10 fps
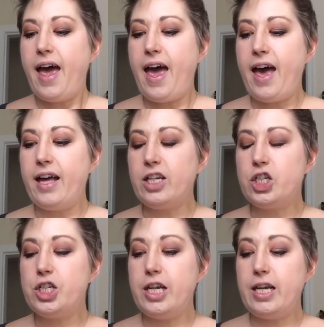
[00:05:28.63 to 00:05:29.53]
And
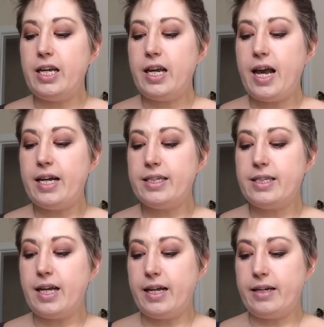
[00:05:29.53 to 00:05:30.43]
she has
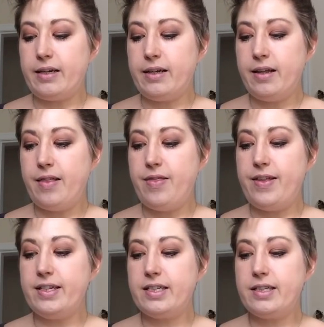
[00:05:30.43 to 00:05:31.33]
done
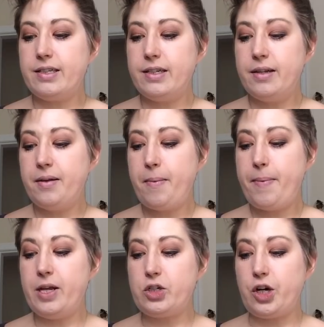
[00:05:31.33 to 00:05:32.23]
this
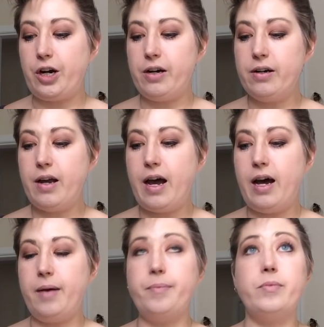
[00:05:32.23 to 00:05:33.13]
picture
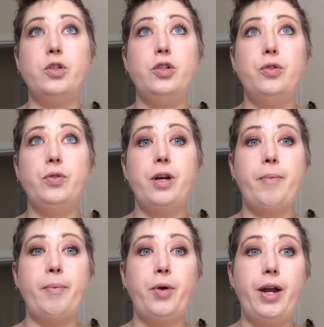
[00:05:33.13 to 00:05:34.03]
to
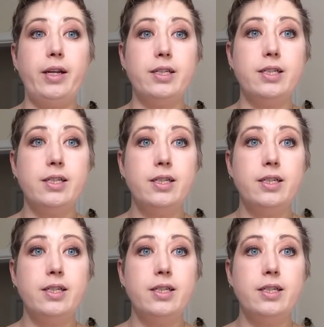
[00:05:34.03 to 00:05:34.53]
commemorate